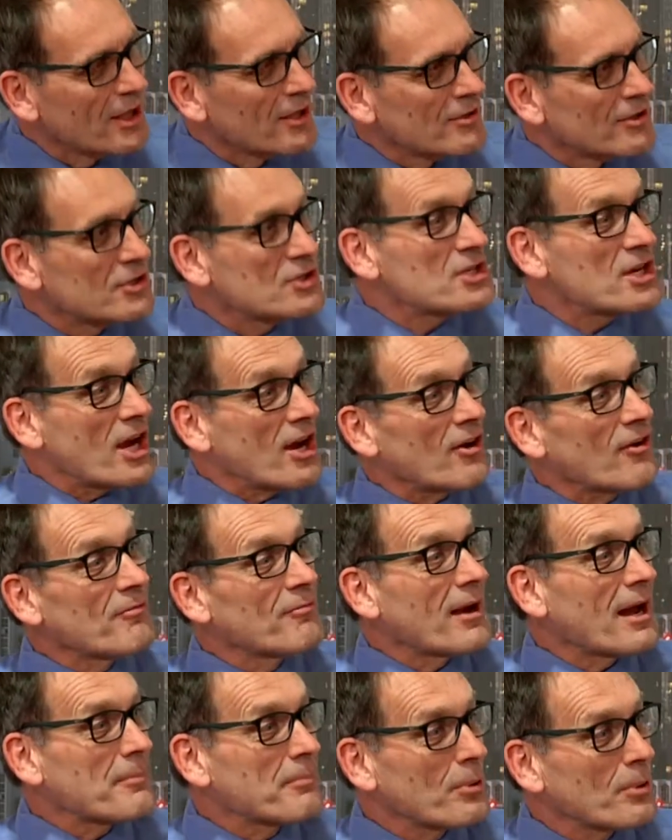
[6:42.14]
the chair of
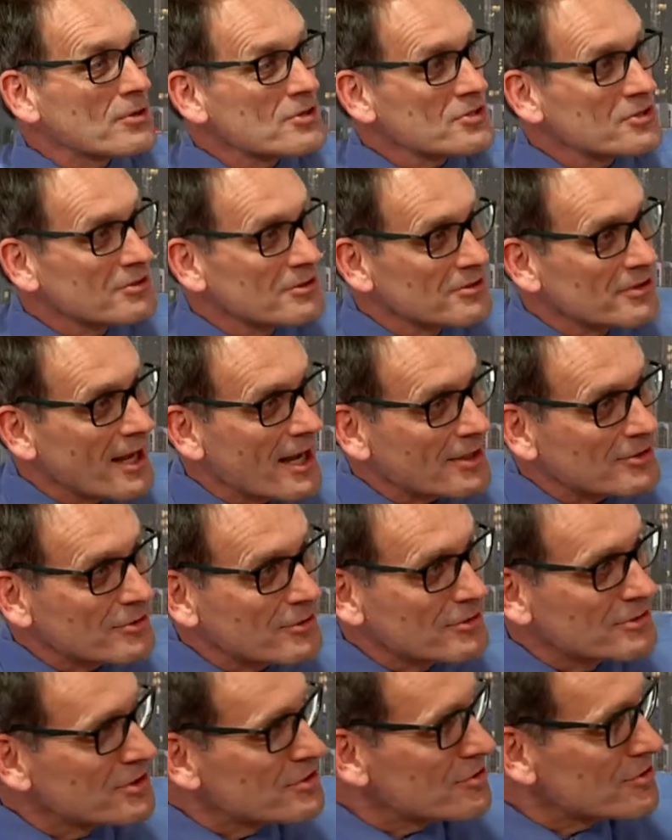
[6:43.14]
my personal doctoral
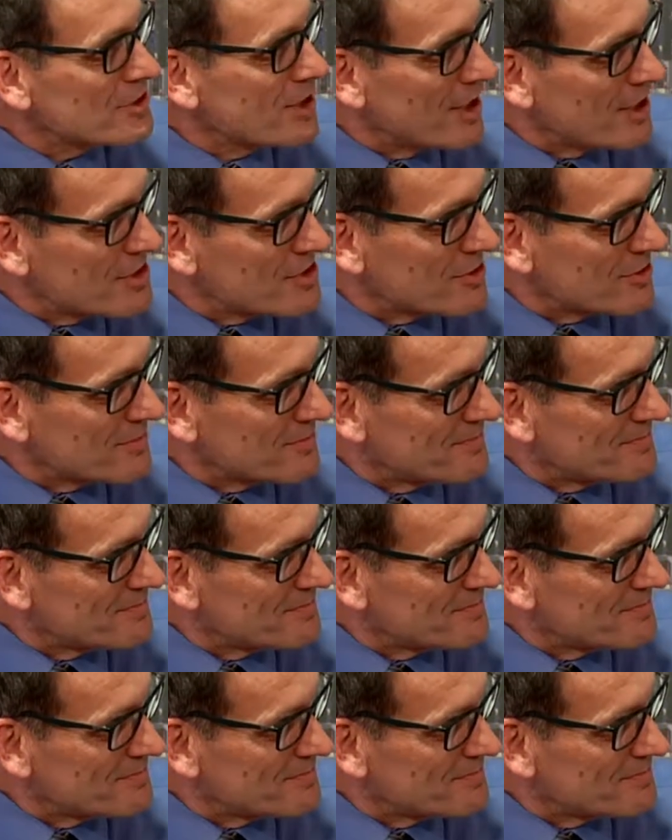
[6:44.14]
dissertation.